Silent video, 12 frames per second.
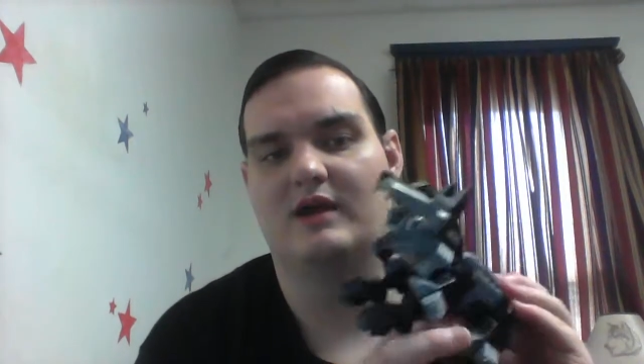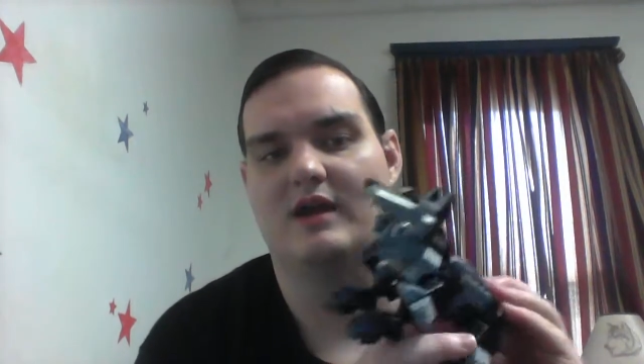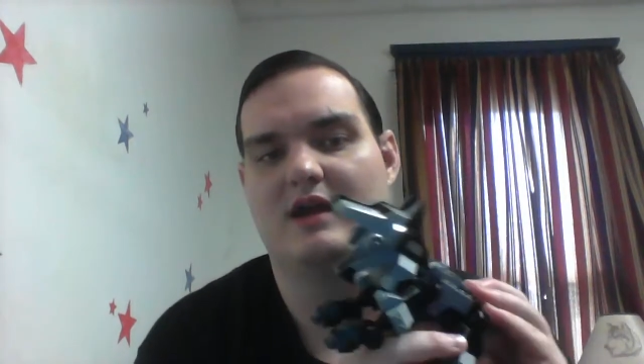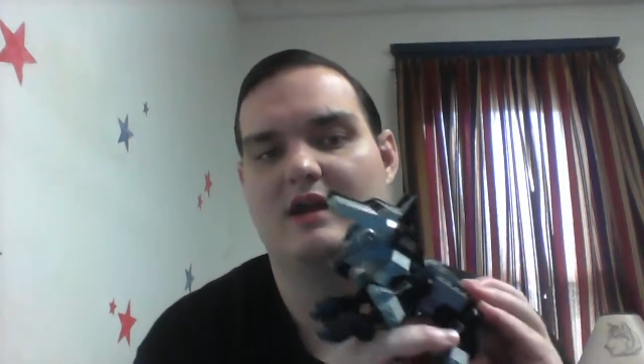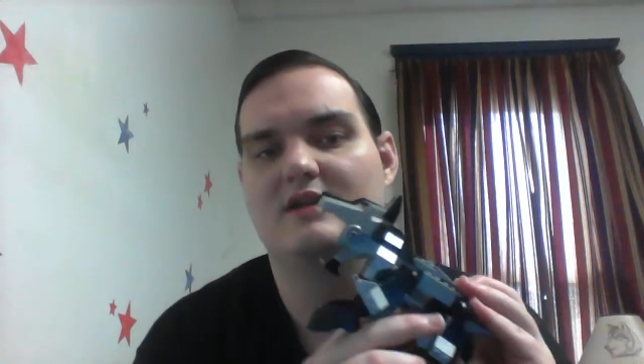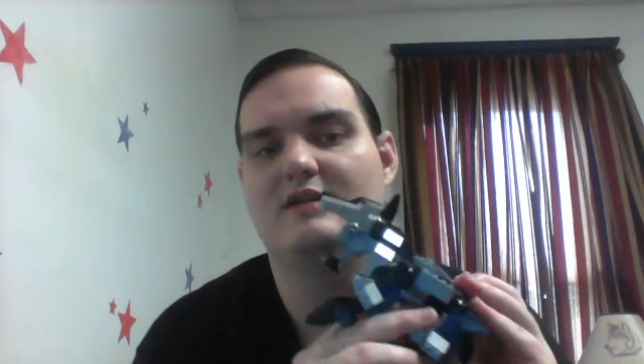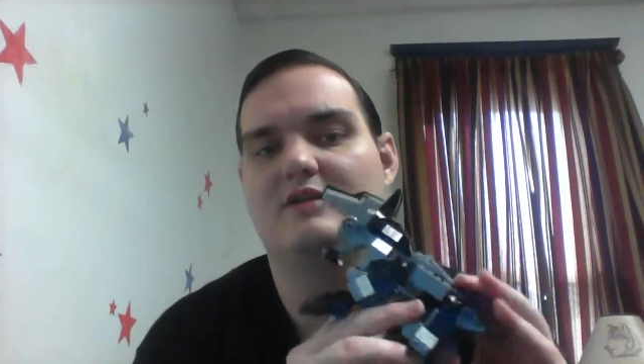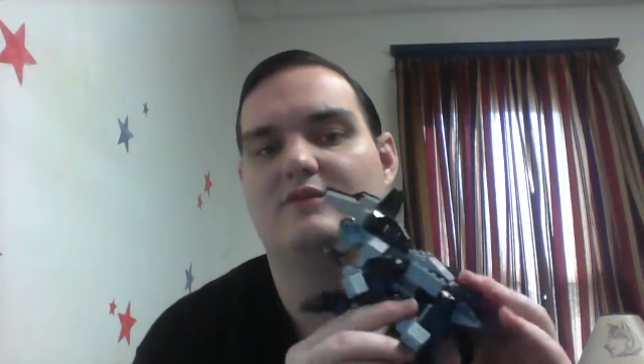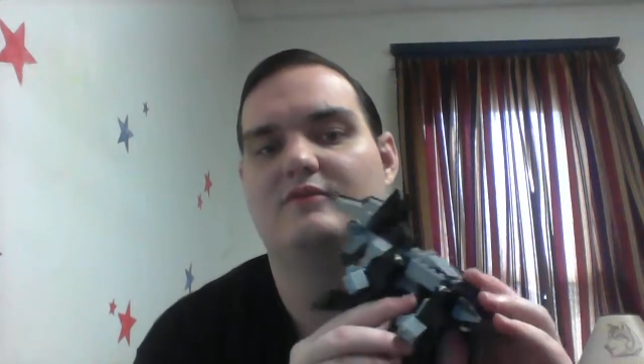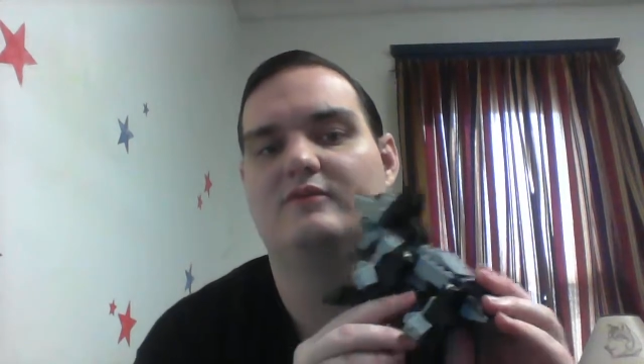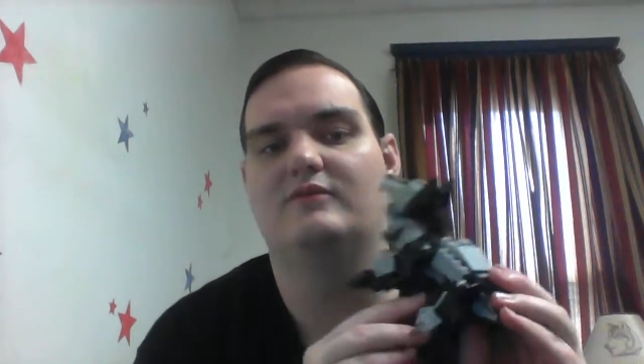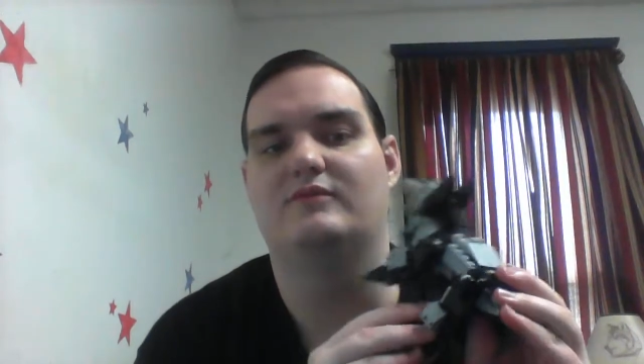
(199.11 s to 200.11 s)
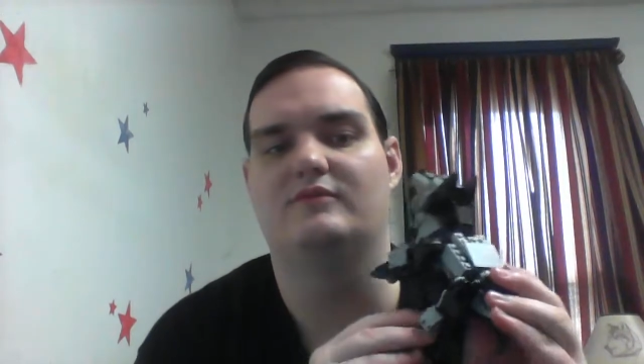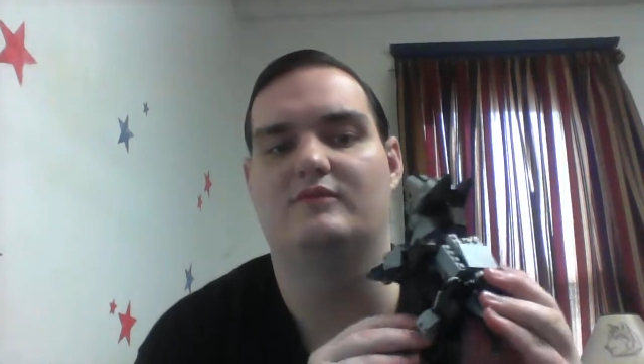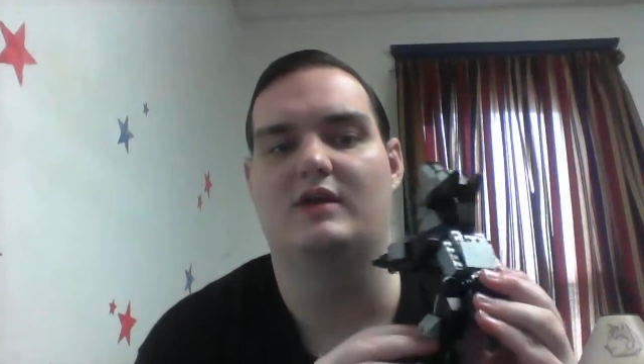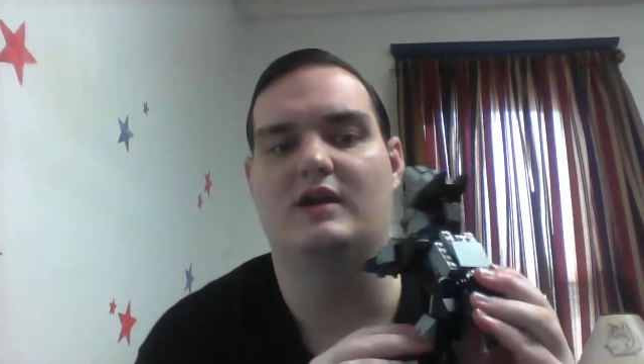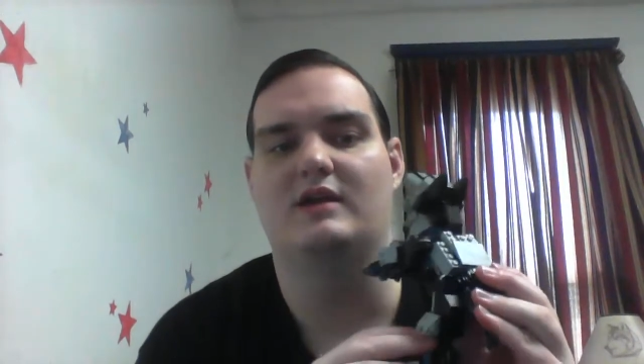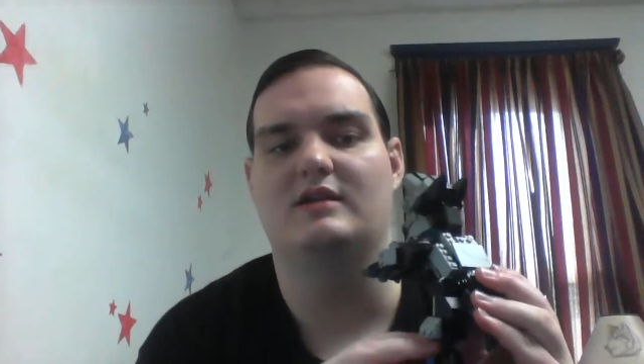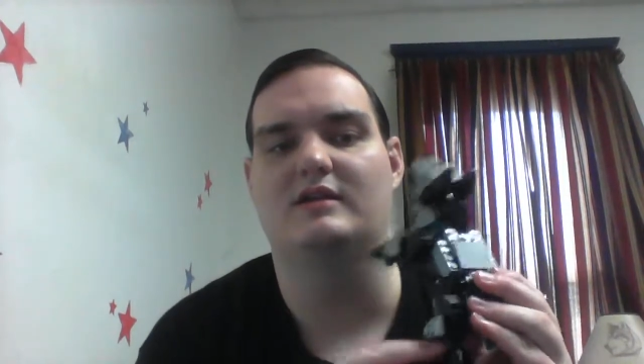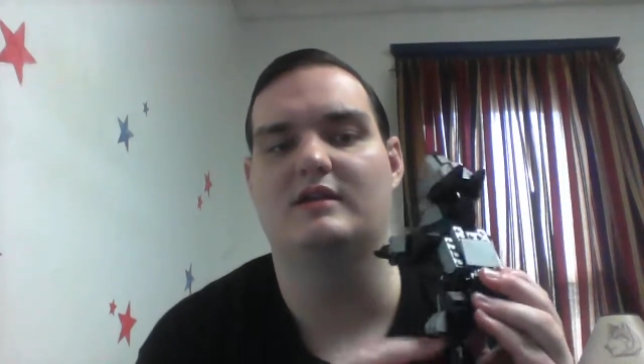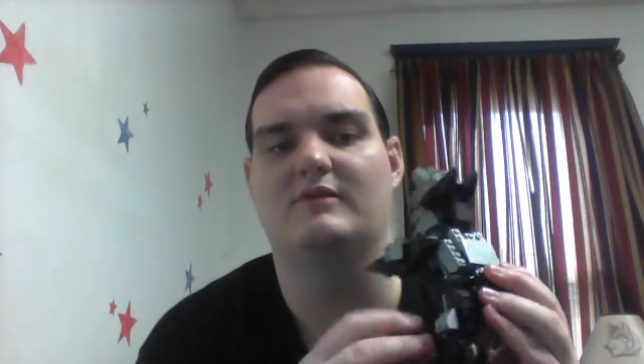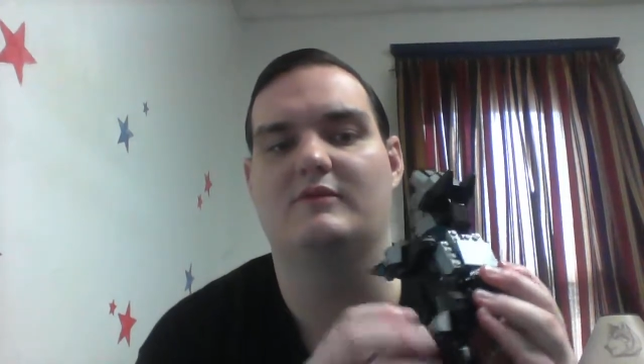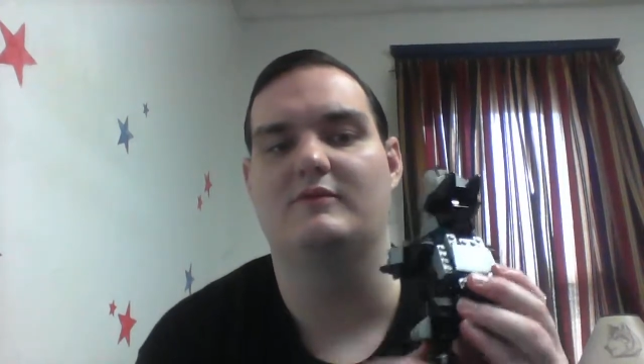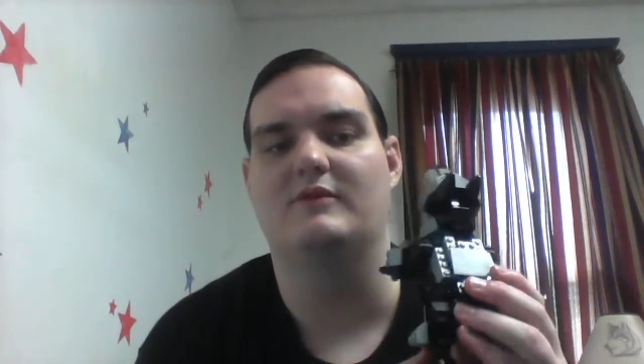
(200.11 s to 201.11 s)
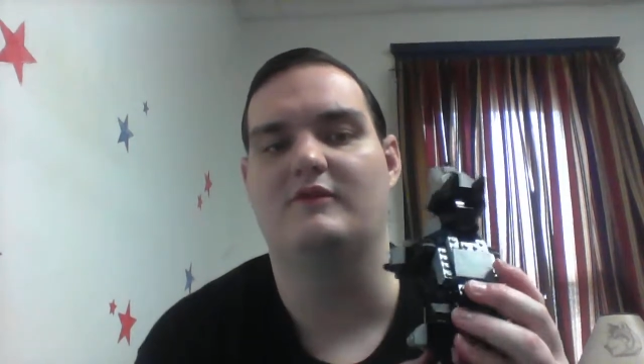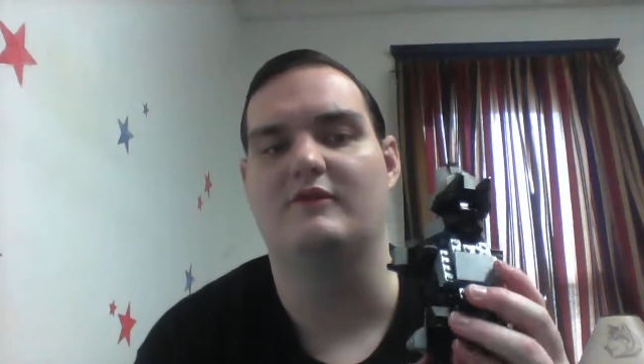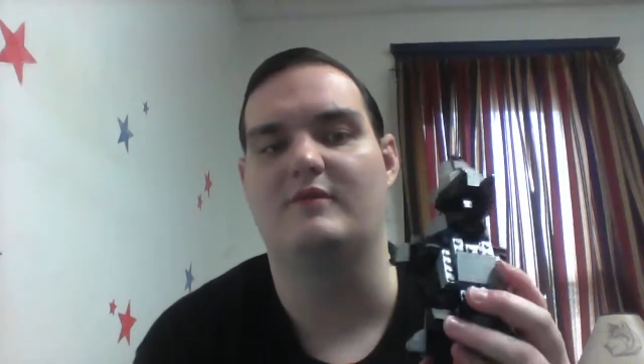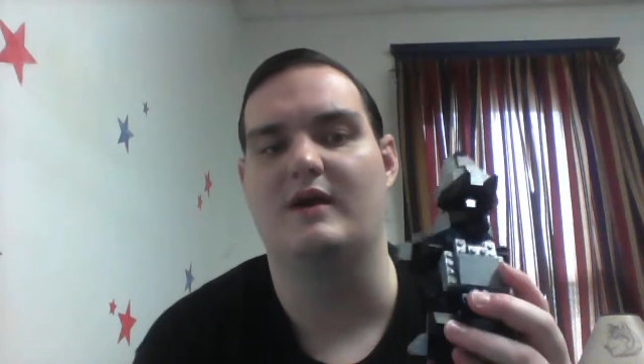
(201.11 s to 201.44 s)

And it keeps me from